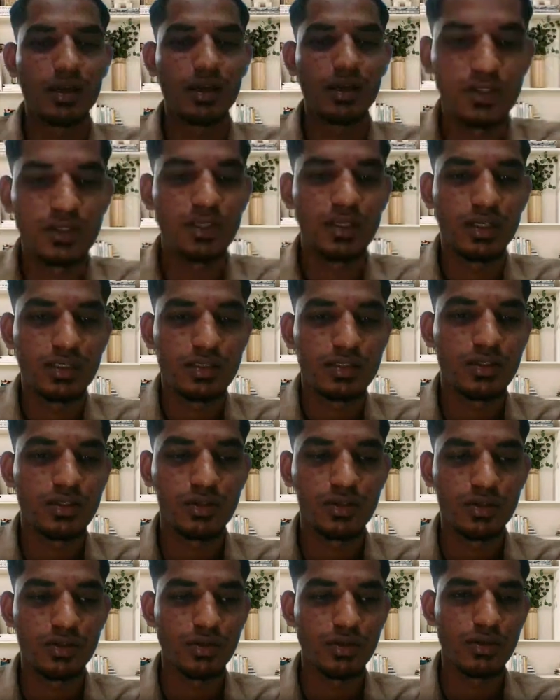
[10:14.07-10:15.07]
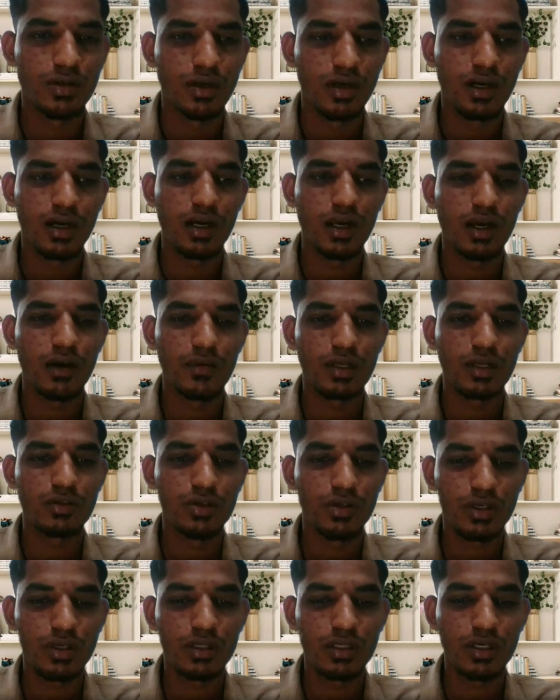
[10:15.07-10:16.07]
here. So I will continue
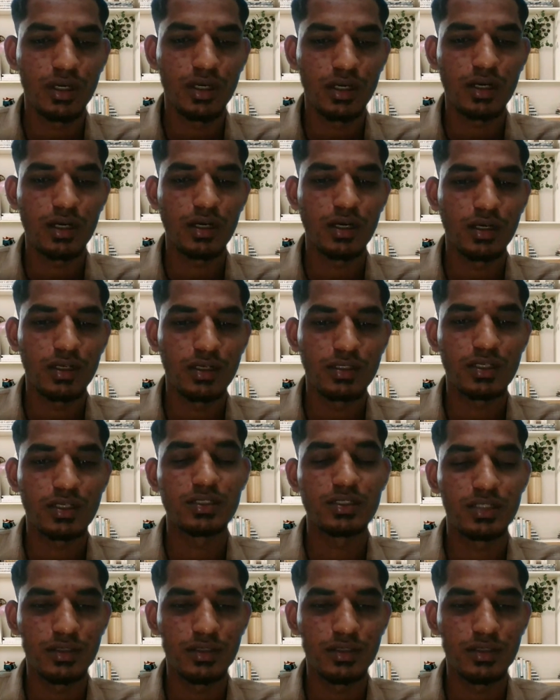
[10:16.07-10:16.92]
the discussion